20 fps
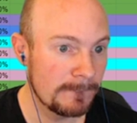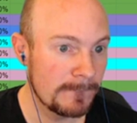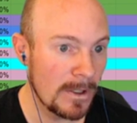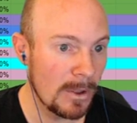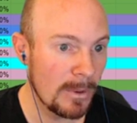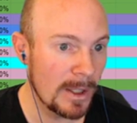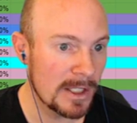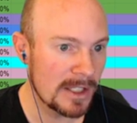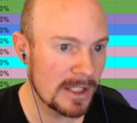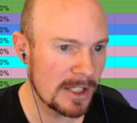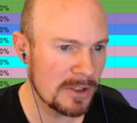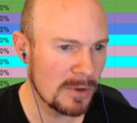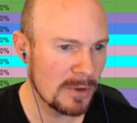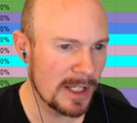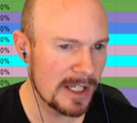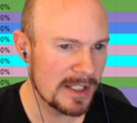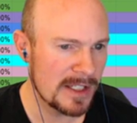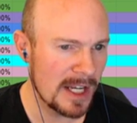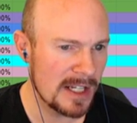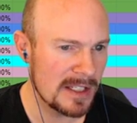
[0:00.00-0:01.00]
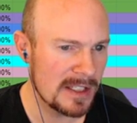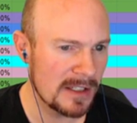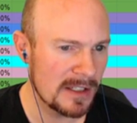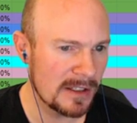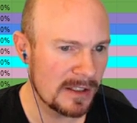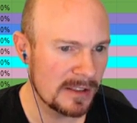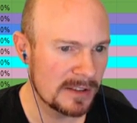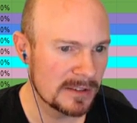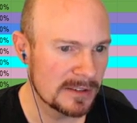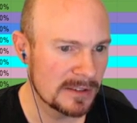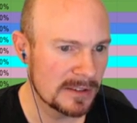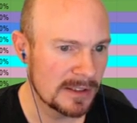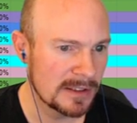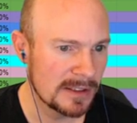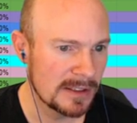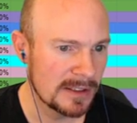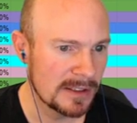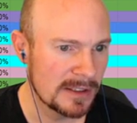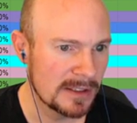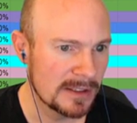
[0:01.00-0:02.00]
Oh, wait, did I do it as A tier?
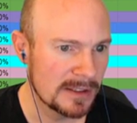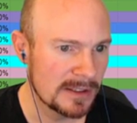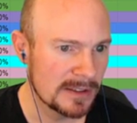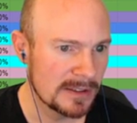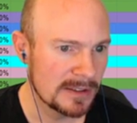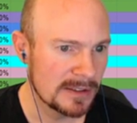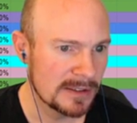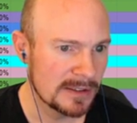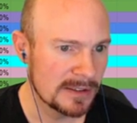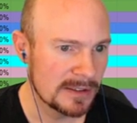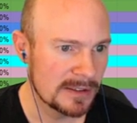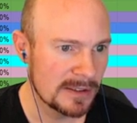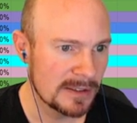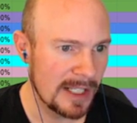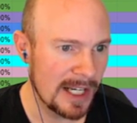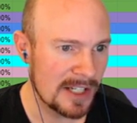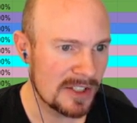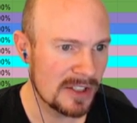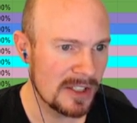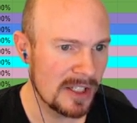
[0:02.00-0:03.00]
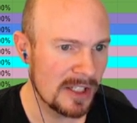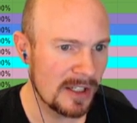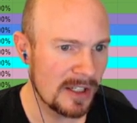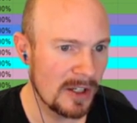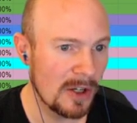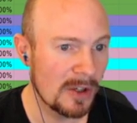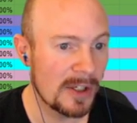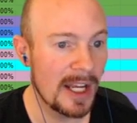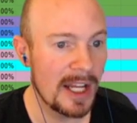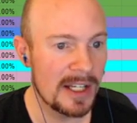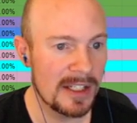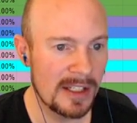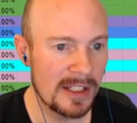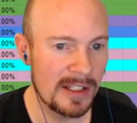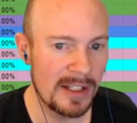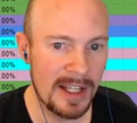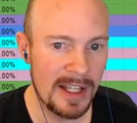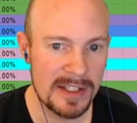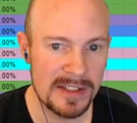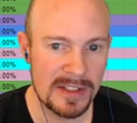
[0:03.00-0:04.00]
Actually did it. Okay, I did
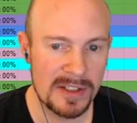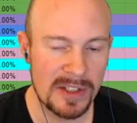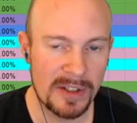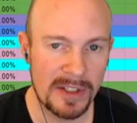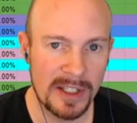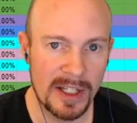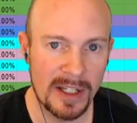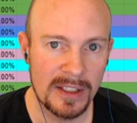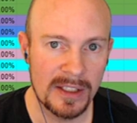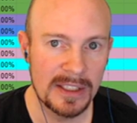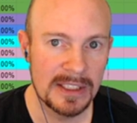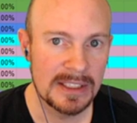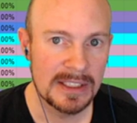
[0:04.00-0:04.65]
it S tier, yeah.